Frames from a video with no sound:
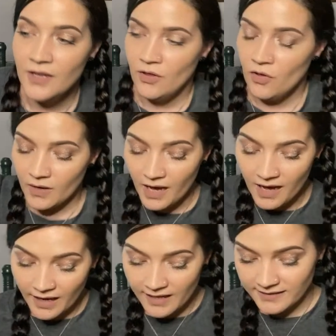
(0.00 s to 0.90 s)
You
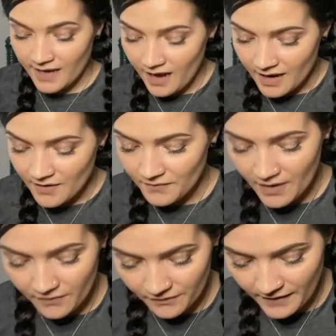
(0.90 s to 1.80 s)
guys, I've
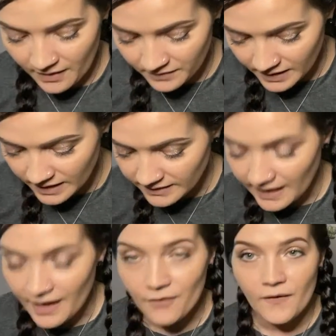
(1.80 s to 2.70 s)
never found these,
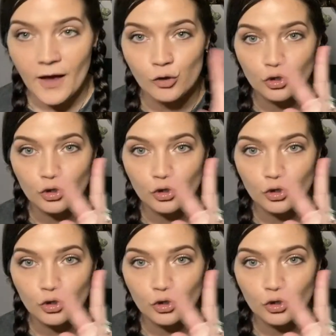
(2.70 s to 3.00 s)
and I found